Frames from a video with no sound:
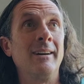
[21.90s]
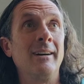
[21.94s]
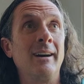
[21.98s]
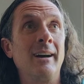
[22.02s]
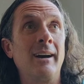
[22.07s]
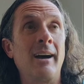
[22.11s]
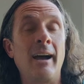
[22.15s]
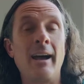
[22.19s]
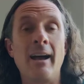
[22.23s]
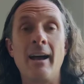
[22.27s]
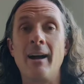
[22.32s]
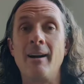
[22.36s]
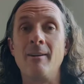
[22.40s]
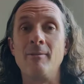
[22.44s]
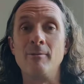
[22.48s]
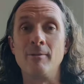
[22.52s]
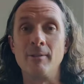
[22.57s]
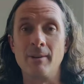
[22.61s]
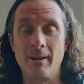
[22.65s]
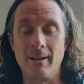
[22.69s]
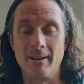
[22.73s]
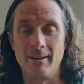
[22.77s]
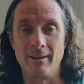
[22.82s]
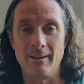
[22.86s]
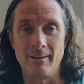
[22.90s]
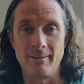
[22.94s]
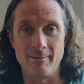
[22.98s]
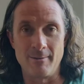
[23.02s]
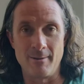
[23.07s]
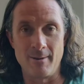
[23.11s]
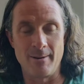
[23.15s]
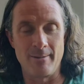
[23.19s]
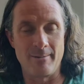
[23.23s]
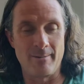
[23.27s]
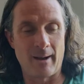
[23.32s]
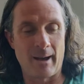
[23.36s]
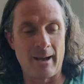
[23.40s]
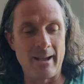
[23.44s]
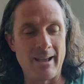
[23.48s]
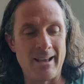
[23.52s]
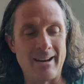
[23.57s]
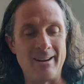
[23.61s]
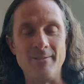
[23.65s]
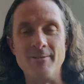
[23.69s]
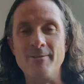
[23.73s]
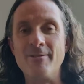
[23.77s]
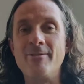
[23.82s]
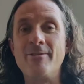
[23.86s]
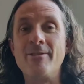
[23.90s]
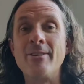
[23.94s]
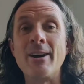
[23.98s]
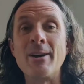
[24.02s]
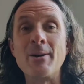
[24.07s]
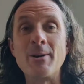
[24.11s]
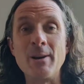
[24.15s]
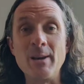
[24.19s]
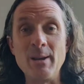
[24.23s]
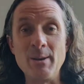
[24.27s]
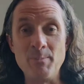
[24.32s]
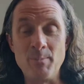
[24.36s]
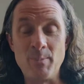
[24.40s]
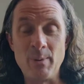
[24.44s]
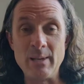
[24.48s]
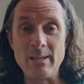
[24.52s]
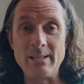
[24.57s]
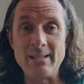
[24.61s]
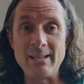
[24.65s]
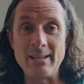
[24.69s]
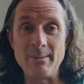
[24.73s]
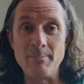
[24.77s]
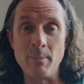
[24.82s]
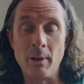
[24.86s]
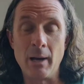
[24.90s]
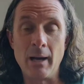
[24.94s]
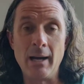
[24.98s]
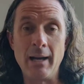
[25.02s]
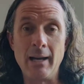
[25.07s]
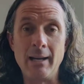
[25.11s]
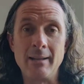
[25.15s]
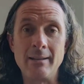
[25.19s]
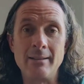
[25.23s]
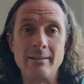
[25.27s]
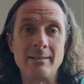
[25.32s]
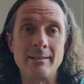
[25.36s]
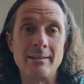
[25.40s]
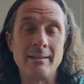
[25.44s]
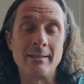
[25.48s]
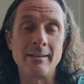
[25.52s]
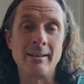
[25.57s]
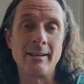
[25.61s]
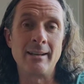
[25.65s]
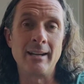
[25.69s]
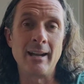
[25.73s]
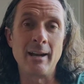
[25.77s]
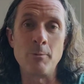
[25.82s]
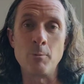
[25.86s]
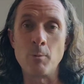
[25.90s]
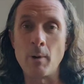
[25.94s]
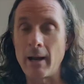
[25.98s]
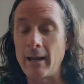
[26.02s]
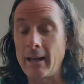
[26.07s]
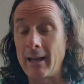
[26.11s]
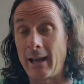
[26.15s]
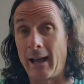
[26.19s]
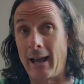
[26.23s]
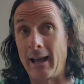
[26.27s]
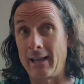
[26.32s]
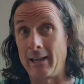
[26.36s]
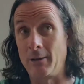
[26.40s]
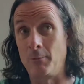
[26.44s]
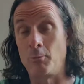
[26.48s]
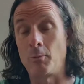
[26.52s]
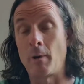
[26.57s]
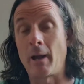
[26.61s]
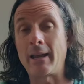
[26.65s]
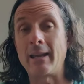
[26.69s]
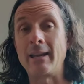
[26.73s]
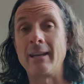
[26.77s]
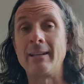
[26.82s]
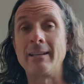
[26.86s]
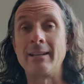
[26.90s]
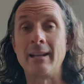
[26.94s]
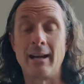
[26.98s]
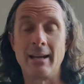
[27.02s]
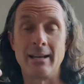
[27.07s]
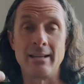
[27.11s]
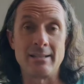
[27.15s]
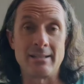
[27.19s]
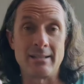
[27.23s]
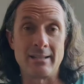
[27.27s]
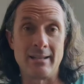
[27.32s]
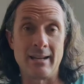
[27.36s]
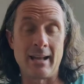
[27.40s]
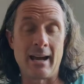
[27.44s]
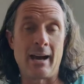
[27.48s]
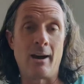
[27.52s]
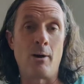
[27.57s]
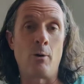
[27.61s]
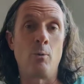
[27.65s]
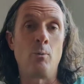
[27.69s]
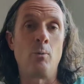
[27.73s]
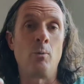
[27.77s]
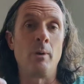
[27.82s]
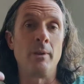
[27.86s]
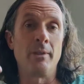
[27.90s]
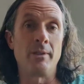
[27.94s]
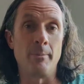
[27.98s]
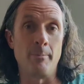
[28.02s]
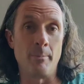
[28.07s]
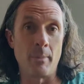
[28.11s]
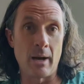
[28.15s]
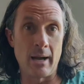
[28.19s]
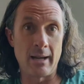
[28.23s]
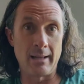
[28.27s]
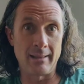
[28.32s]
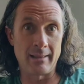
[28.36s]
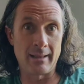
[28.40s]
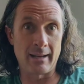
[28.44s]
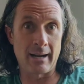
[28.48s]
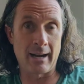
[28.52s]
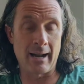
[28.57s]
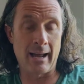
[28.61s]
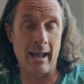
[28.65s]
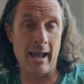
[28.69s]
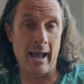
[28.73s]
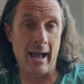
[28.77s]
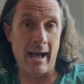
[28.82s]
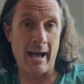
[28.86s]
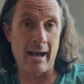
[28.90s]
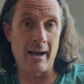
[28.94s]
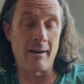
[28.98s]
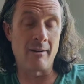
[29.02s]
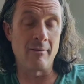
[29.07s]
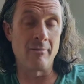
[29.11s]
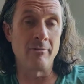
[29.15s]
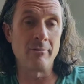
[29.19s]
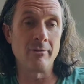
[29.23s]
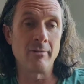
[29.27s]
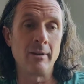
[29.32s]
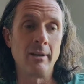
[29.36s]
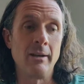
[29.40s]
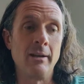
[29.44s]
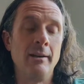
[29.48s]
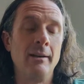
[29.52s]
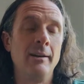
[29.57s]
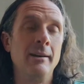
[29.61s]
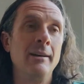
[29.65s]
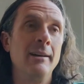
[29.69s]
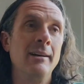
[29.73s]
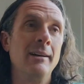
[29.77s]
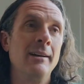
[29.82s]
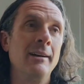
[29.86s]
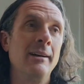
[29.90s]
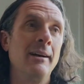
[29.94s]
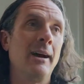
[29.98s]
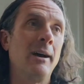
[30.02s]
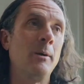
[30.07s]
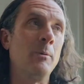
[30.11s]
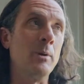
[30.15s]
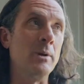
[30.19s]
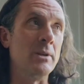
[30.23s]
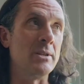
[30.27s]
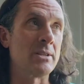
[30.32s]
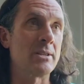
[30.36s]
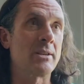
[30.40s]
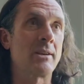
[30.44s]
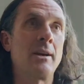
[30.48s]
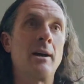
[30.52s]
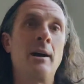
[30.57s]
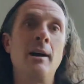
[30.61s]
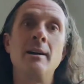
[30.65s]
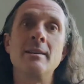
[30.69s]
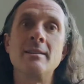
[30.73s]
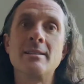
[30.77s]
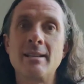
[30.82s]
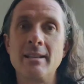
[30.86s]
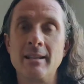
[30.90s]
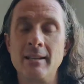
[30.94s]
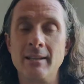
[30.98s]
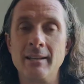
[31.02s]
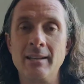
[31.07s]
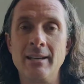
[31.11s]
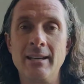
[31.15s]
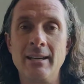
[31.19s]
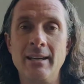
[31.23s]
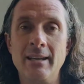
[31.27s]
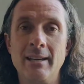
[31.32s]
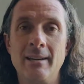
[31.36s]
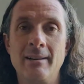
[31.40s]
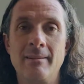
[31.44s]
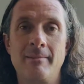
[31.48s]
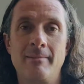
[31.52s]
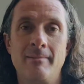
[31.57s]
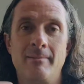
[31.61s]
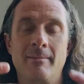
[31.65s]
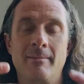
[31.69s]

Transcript: I had a very busy mind, and I can recognize now with the mind that I have. I was constantly